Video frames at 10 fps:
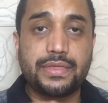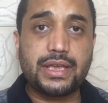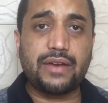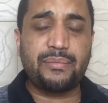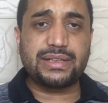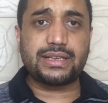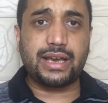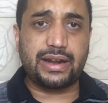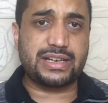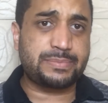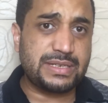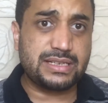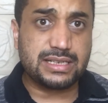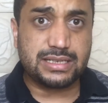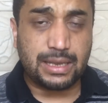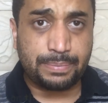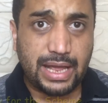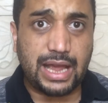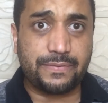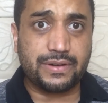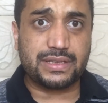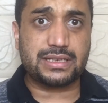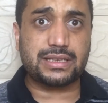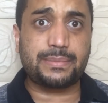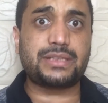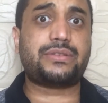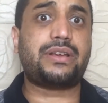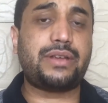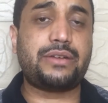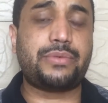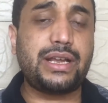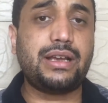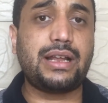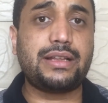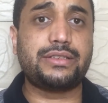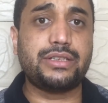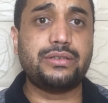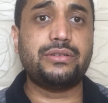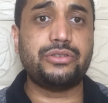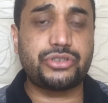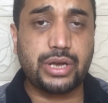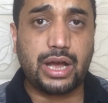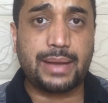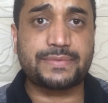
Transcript: The government encourages businesses to apply for this scheme and to create real and new jobs